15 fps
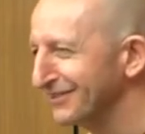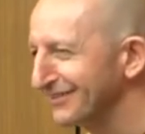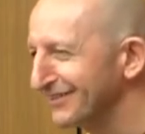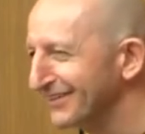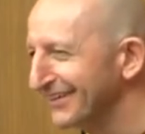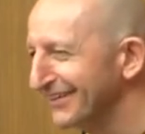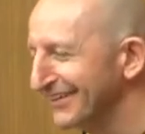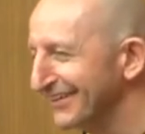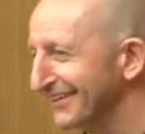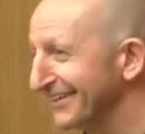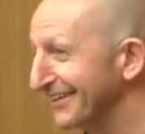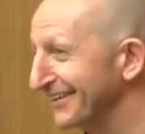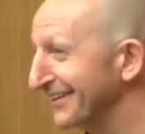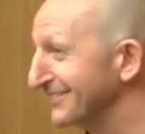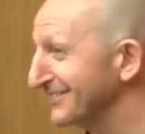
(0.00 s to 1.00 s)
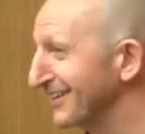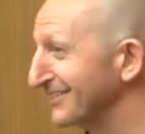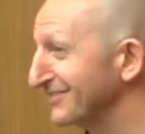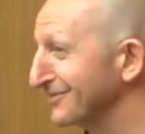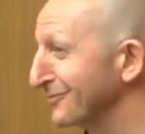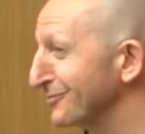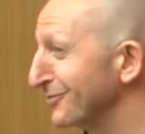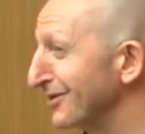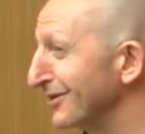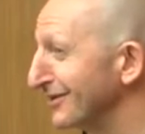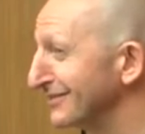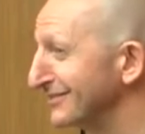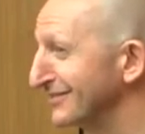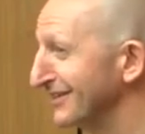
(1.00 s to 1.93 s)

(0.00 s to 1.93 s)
but you know, that's the world.